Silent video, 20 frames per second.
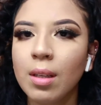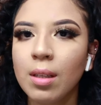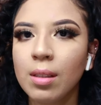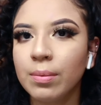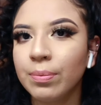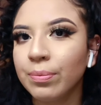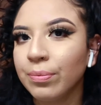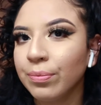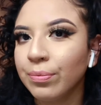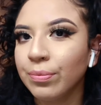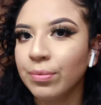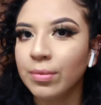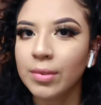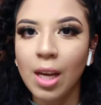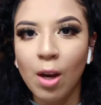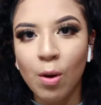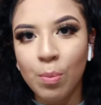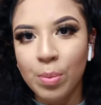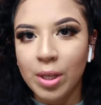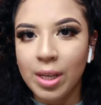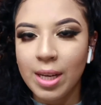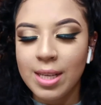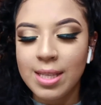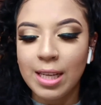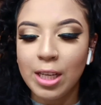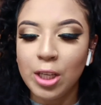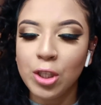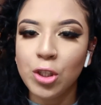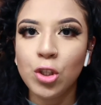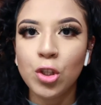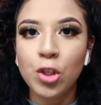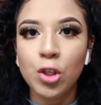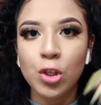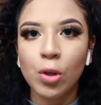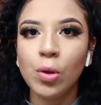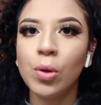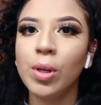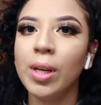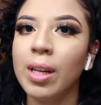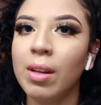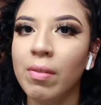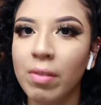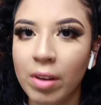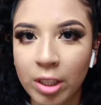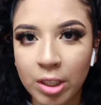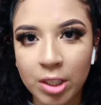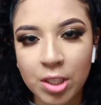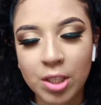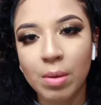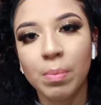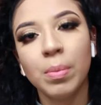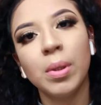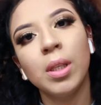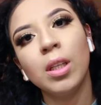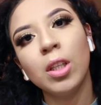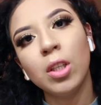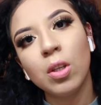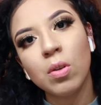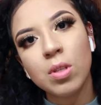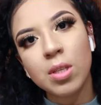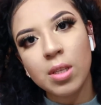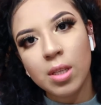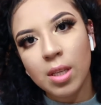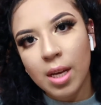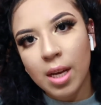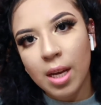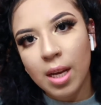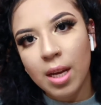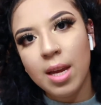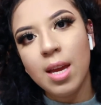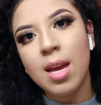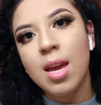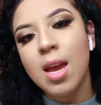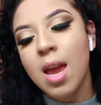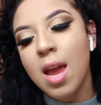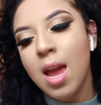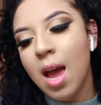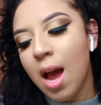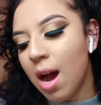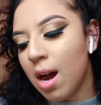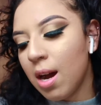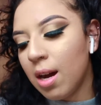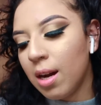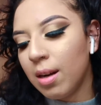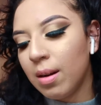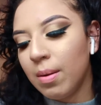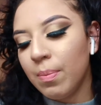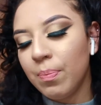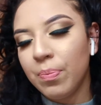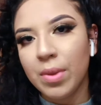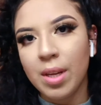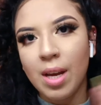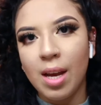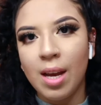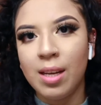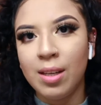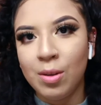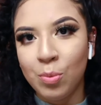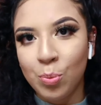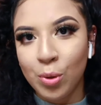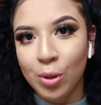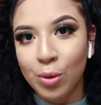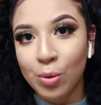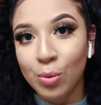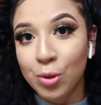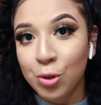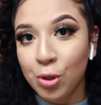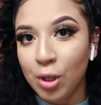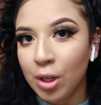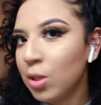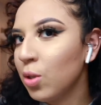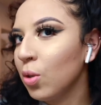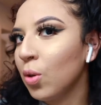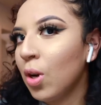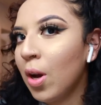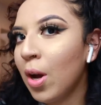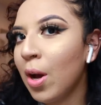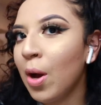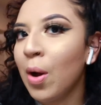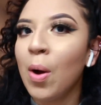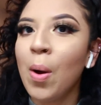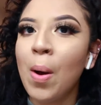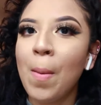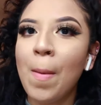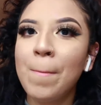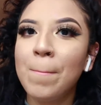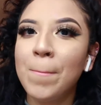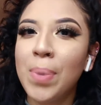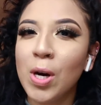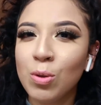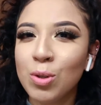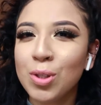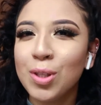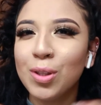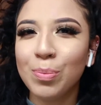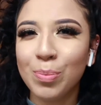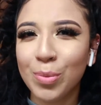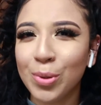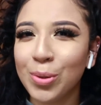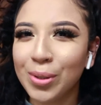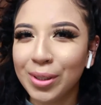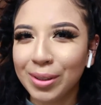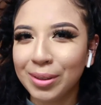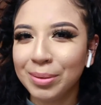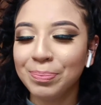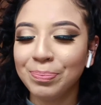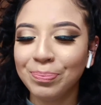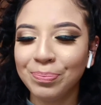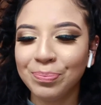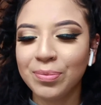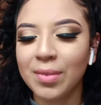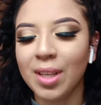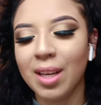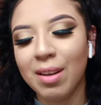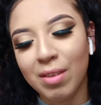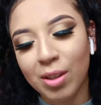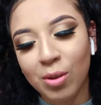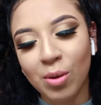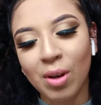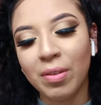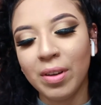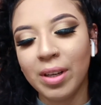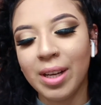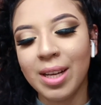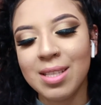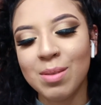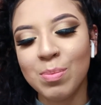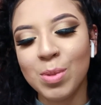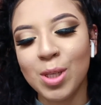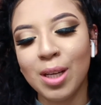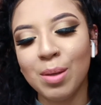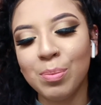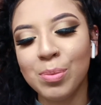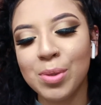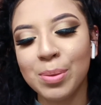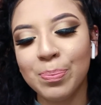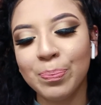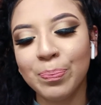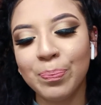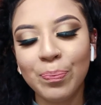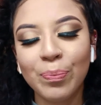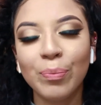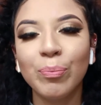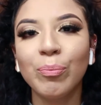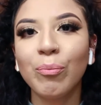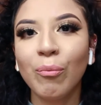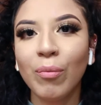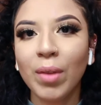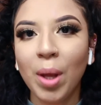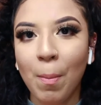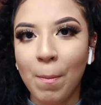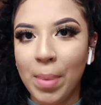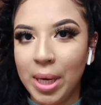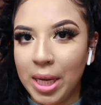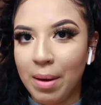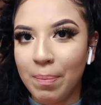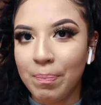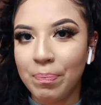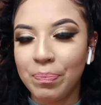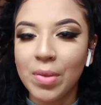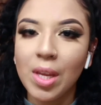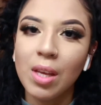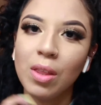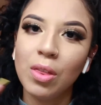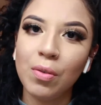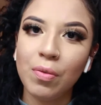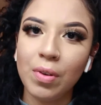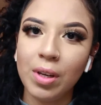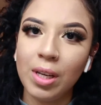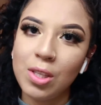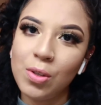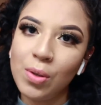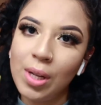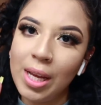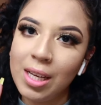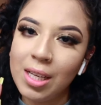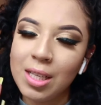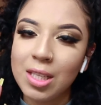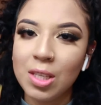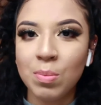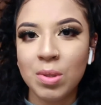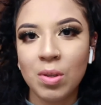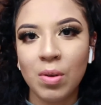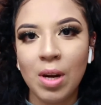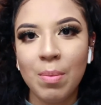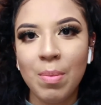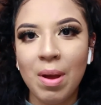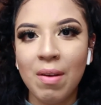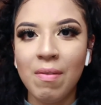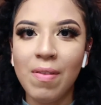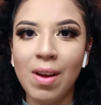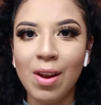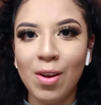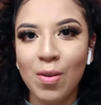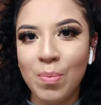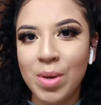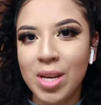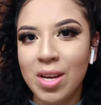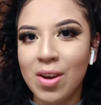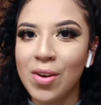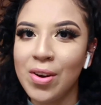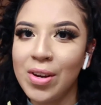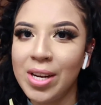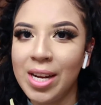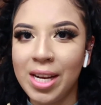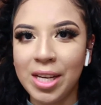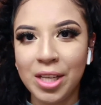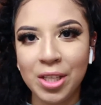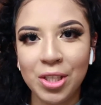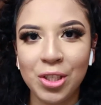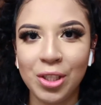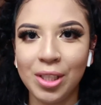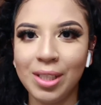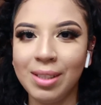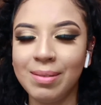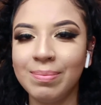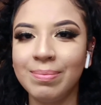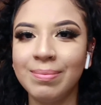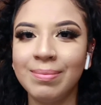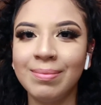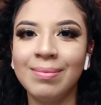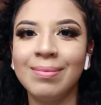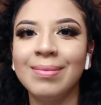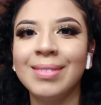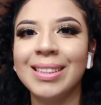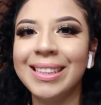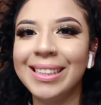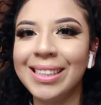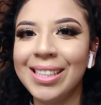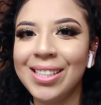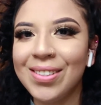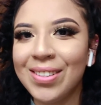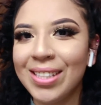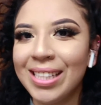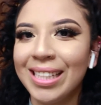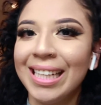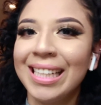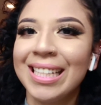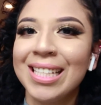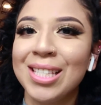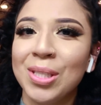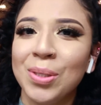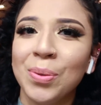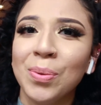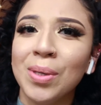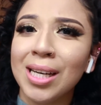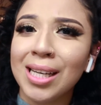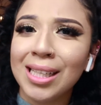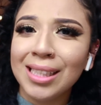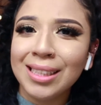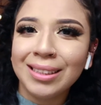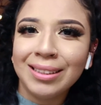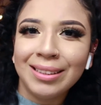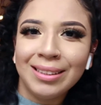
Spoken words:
I hope you guys enjoy and learn something new today. I will try to post more, even though I forget sometimes. But yeah, don't forget to like, subscribe, and follow me on IG. See you on the next one.